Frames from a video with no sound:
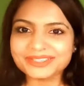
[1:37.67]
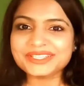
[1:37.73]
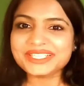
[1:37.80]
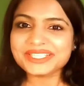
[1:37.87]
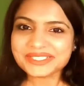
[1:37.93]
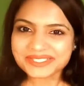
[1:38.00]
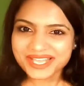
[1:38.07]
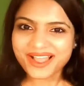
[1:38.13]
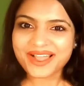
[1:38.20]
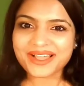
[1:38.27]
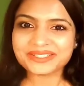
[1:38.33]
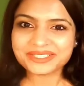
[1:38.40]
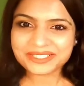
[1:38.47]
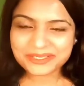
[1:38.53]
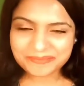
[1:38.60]
These
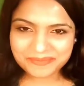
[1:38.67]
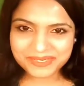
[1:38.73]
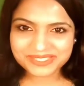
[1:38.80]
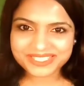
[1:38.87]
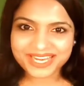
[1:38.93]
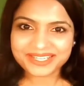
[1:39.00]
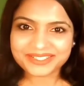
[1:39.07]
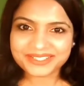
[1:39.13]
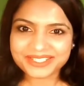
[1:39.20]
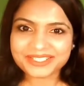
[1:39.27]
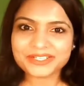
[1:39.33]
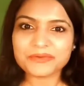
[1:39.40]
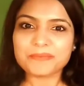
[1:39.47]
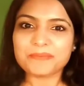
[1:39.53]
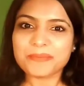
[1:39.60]
are the
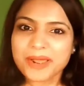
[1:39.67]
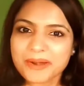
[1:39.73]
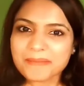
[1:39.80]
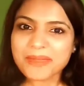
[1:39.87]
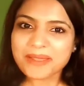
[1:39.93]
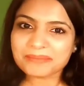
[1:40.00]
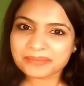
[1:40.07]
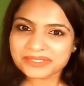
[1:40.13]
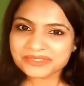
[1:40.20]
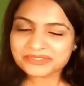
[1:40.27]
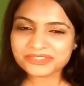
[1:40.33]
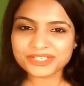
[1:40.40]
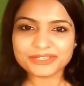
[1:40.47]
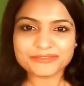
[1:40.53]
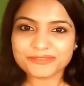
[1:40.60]
representative per member
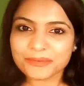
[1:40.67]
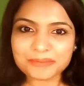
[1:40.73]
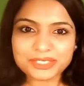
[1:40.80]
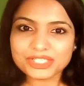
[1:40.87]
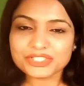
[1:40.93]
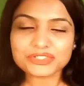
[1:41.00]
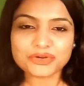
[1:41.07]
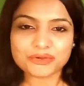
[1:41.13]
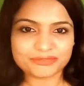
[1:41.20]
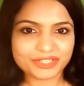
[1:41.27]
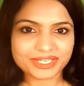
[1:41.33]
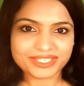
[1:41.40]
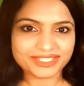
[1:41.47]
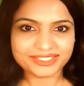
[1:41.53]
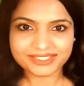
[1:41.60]
state from each of
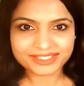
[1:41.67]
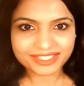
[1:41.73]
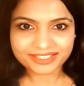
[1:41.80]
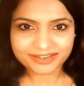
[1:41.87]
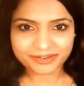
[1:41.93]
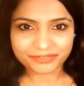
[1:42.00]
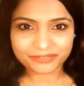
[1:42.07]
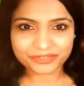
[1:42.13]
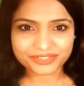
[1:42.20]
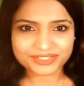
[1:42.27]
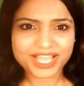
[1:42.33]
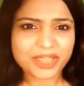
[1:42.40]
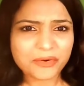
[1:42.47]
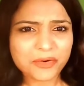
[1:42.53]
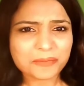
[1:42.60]
the EEA
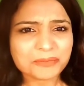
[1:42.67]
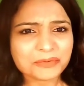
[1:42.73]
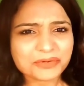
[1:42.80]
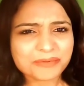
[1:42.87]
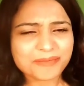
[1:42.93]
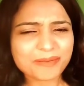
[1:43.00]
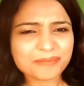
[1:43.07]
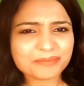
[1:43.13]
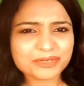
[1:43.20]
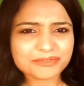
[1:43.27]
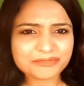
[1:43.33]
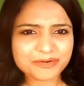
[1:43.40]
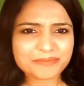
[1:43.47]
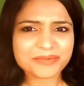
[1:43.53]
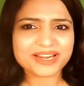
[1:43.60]
countries. I hope you remember
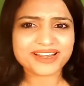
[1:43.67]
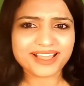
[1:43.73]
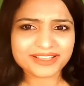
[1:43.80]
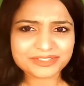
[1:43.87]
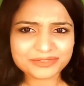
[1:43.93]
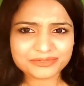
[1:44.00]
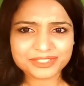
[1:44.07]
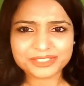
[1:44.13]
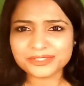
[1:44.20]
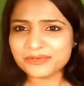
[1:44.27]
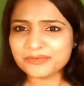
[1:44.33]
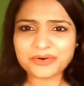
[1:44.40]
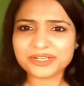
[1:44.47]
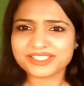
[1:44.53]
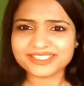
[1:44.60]
from my last
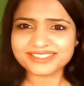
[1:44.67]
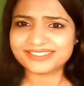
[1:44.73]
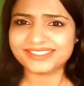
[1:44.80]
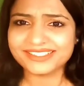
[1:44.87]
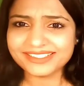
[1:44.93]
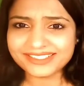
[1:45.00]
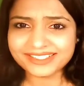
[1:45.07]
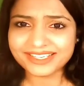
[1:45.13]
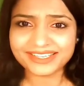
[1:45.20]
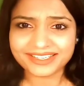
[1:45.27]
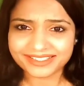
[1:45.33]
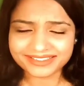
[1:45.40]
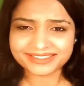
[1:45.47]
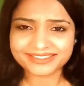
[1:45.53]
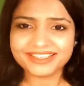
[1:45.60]
video what this EEA
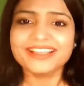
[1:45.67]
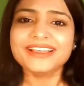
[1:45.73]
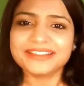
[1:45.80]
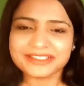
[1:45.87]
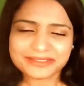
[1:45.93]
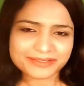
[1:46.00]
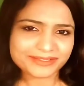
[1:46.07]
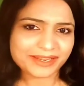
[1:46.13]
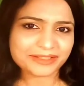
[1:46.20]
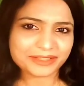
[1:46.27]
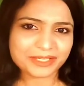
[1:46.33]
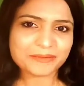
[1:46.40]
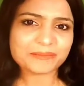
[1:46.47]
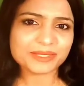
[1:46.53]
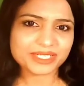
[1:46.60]
is. This is
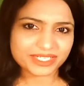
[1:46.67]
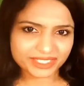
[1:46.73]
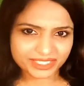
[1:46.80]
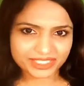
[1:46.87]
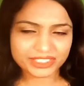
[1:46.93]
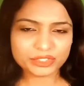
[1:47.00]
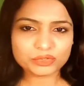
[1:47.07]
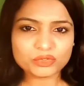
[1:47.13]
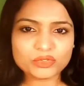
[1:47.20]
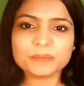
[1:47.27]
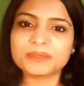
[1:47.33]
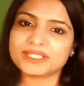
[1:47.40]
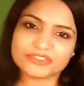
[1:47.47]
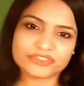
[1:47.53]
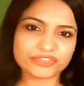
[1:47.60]
nothing but EU
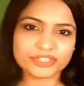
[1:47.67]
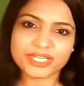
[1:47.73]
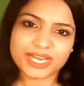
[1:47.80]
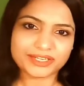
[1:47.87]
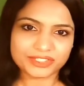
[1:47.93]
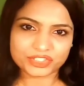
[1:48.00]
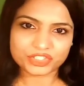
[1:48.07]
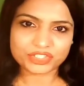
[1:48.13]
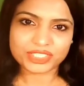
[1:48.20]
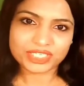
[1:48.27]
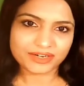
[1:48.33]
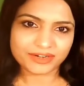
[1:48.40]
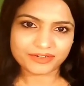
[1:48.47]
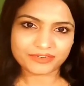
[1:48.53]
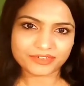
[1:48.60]
plus 3 additional
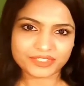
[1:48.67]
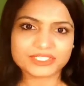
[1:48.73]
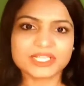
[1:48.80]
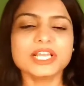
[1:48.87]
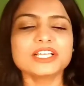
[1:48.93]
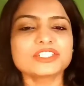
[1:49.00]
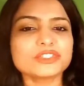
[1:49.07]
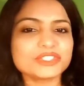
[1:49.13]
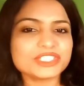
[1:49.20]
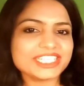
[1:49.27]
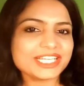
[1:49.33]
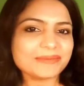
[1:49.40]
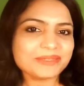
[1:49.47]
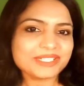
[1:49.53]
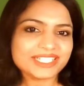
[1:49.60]
countries. So
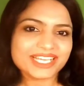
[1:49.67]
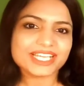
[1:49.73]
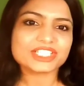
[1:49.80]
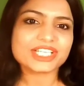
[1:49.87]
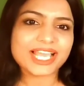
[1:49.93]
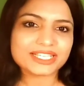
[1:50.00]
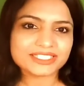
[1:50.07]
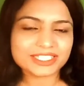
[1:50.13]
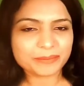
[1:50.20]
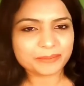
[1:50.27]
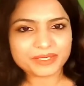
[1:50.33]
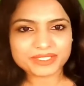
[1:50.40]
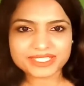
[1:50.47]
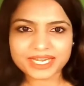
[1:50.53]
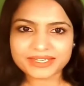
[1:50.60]
CMDH has a
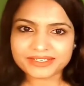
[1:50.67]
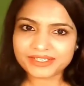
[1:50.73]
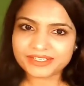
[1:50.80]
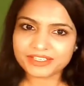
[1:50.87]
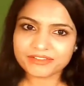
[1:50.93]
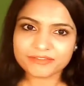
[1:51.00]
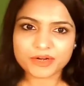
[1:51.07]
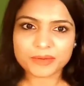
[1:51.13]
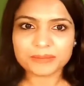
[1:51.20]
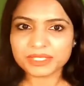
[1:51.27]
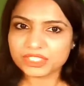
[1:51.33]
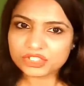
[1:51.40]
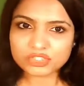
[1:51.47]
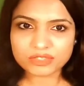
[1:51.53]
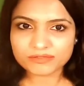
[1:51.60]
representative from
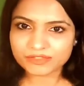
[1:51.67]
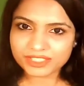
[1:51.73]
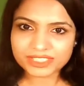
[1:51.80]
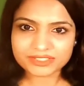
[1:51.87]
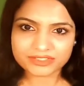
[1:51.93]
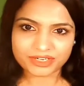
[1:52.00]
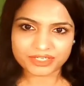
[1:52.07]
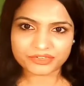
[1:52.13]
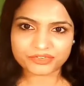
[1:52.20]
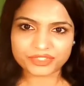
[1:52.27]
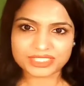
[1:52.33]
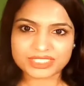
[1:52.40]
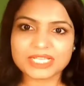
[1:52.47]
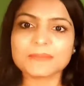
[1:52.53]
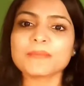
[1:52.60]
each of these
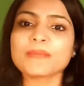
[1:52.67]
countries.